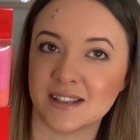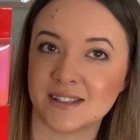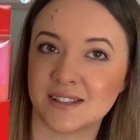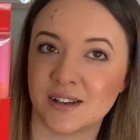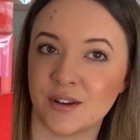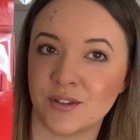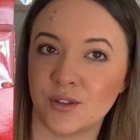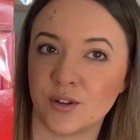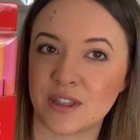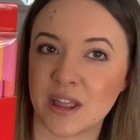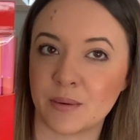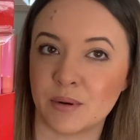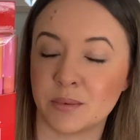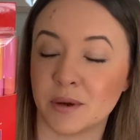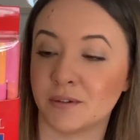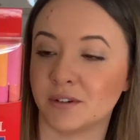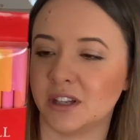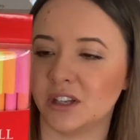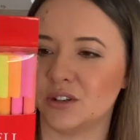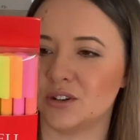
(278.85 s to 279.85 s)
So I thought that would
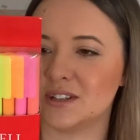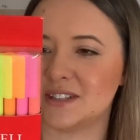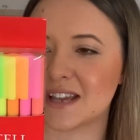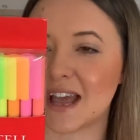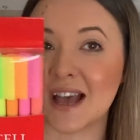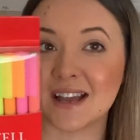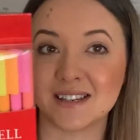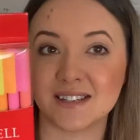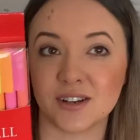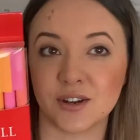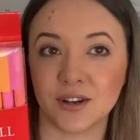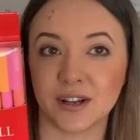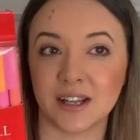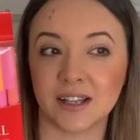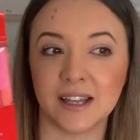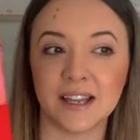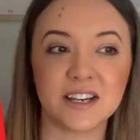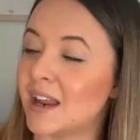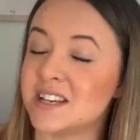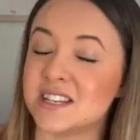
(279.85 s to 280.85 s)
be really good to add to her
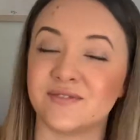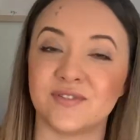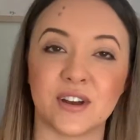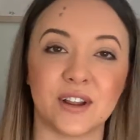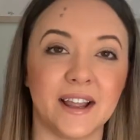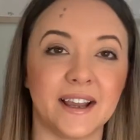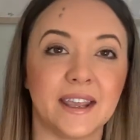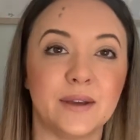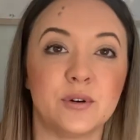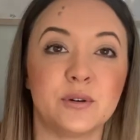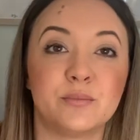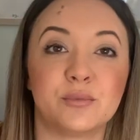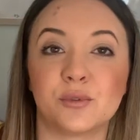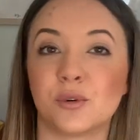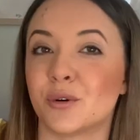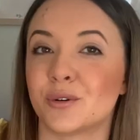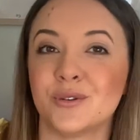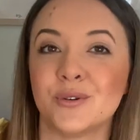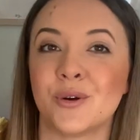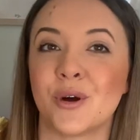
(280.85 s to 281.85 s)
collection. Just felt like it would
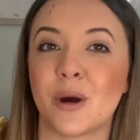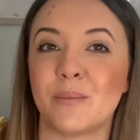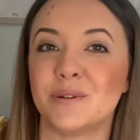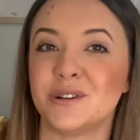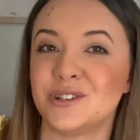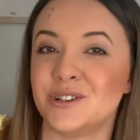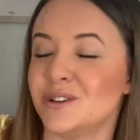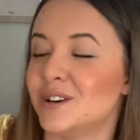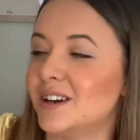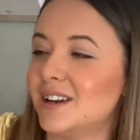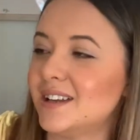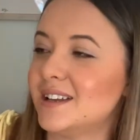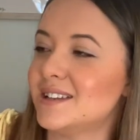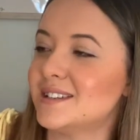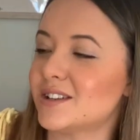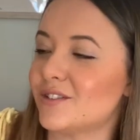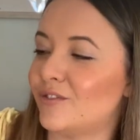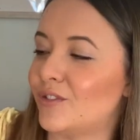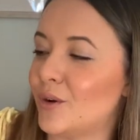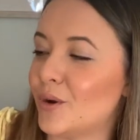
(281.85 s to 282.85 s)
broaden her
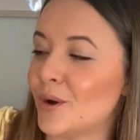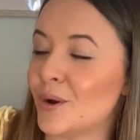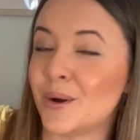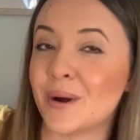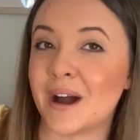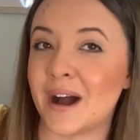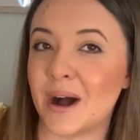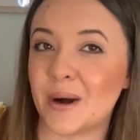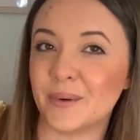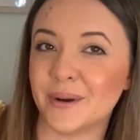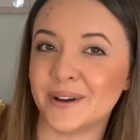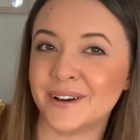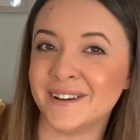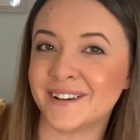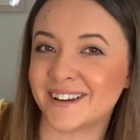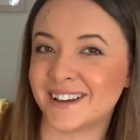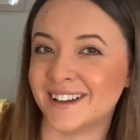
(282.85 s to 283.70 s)
opportunities for her artwork.